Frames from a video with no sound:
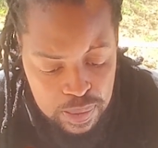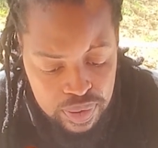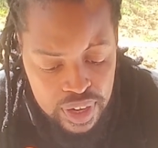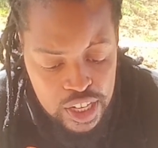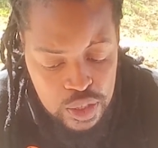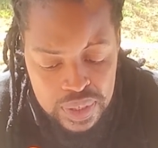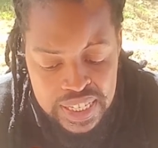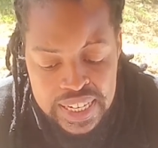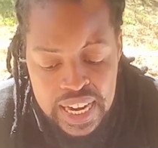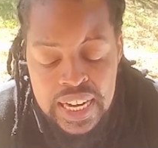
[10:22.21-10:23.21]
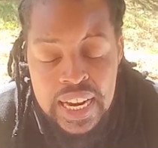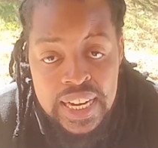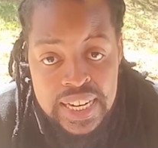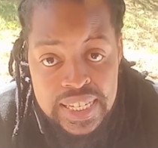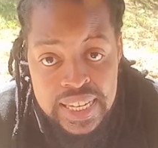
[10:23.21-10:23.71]
price was nearly
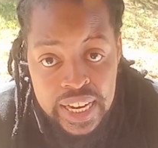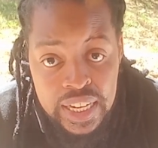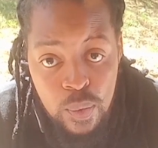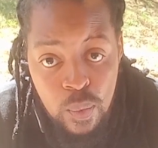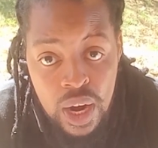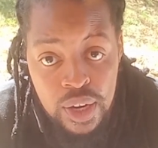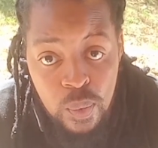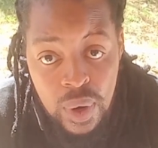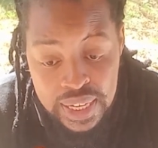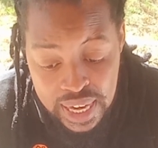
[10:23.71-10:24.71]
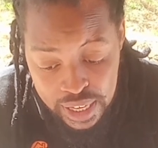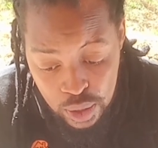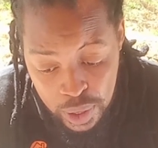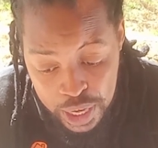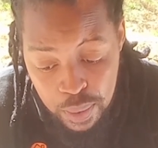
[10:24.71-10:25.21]
at exactly
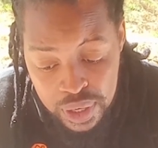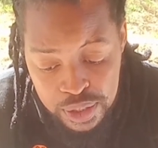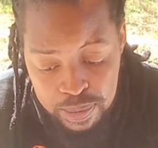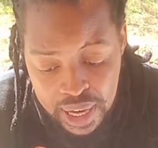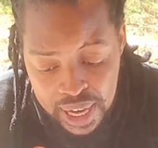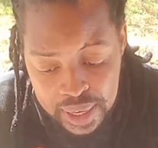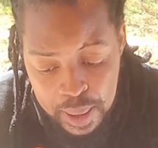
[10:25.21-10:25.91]
119, where you wanted to buy.